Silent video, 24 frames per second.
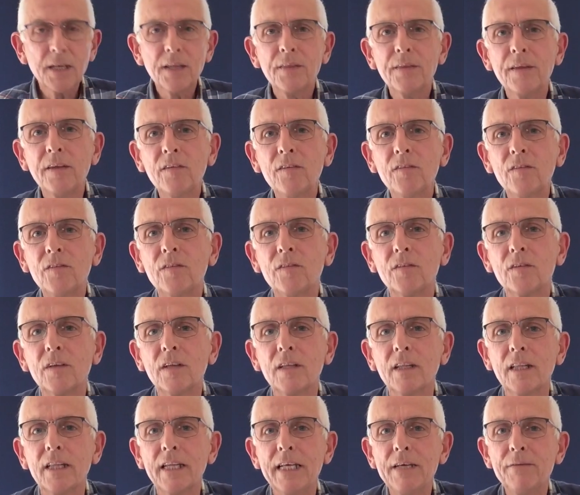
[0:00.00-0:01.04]
This
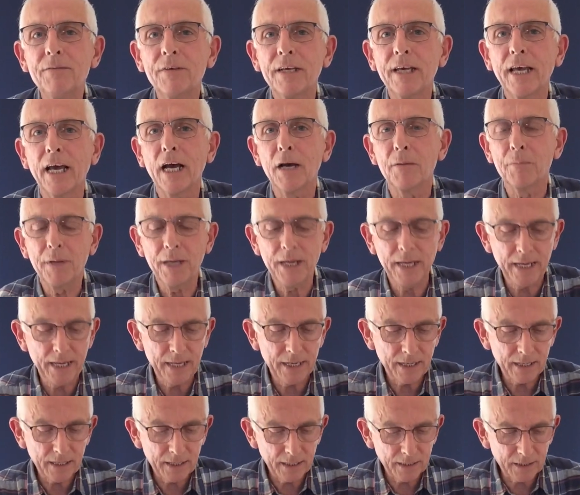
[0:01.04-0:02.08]
lever cap
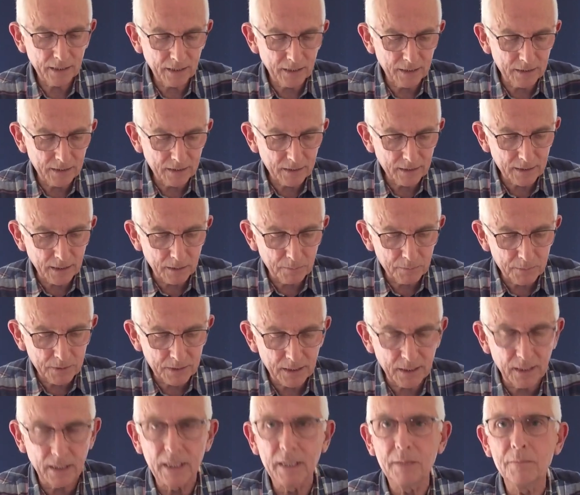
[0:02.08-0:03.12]
here can
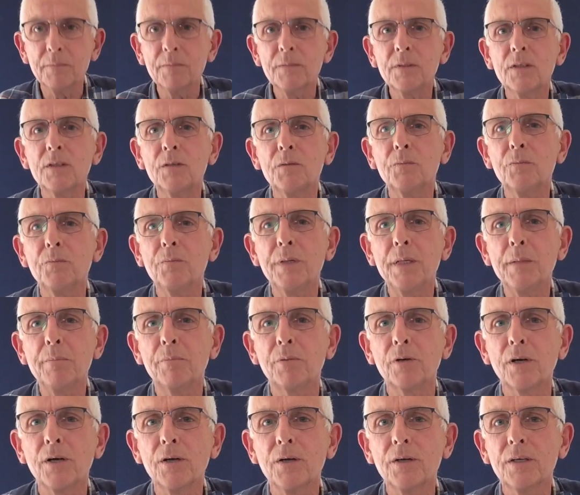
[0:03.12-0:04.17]
sometimes be
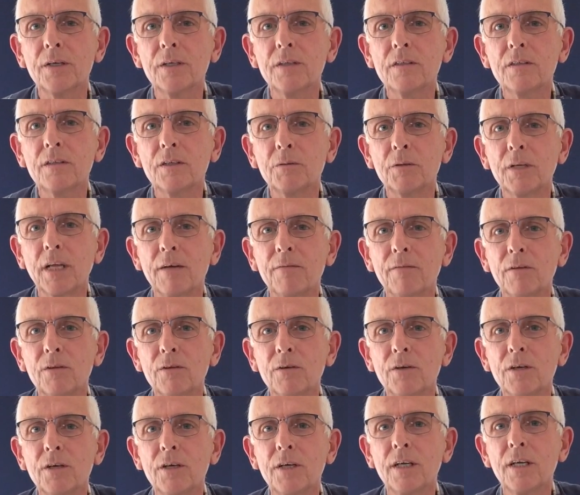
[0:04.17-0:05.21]
broken, so you want to have a
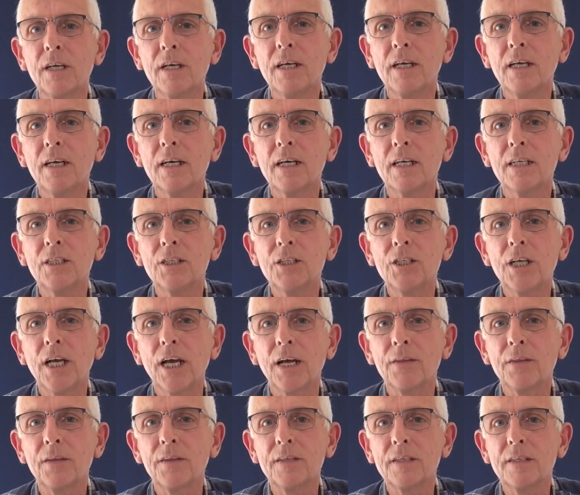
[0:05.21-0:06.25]
look and
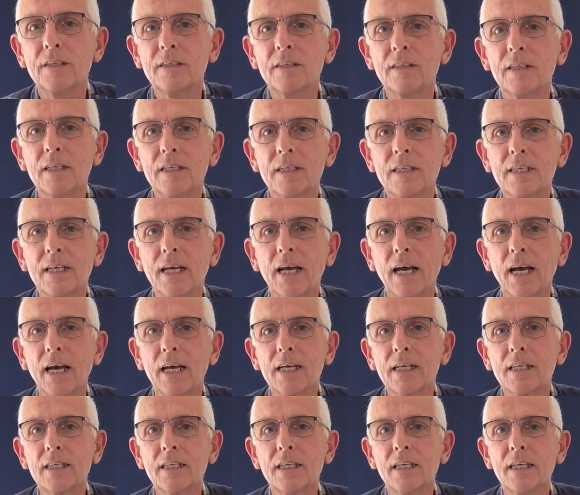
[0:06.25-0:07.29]
check that this is
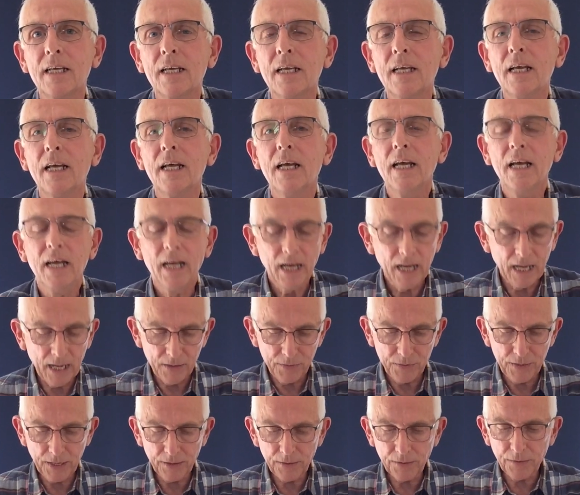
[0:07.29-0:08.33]
intact.
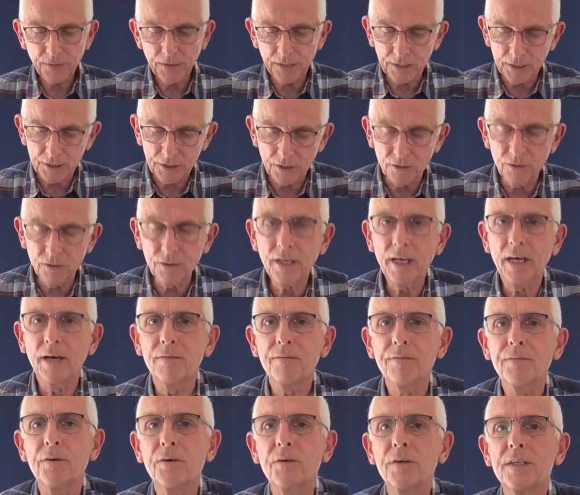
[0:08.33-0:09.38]
And the other thing you should look out
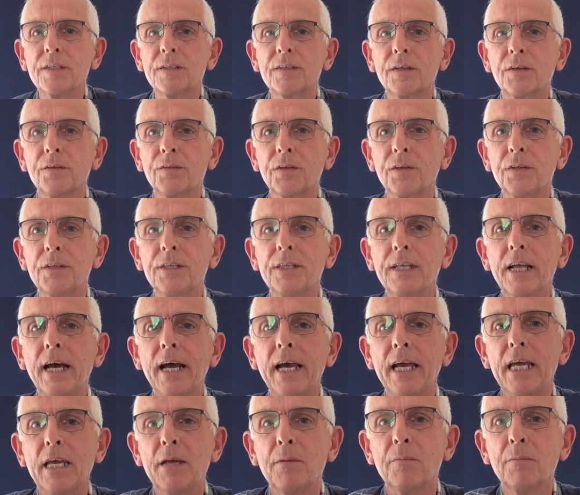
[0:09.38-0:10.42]
for is that the
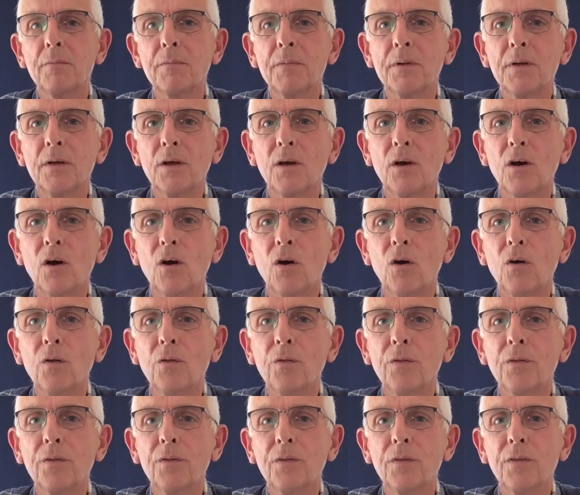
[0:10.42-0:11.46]
name
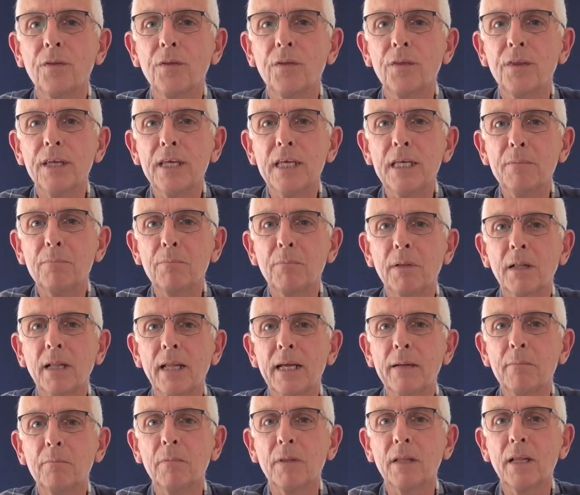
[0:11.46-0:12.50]
on the
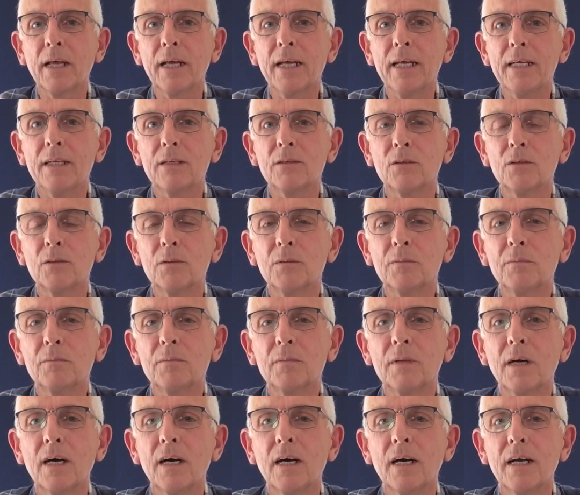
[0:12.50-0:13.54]
plane blade or
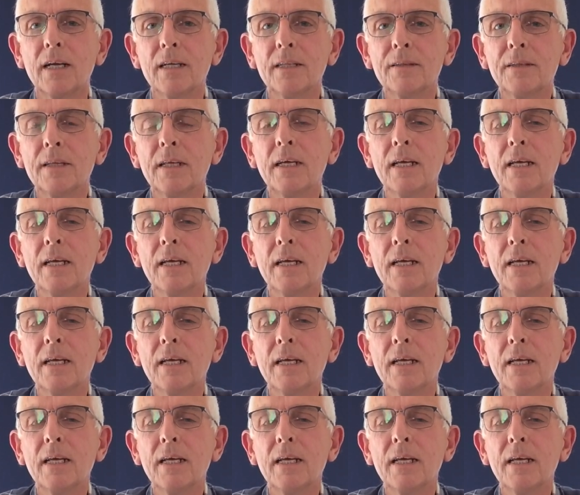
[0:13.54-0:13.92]
iron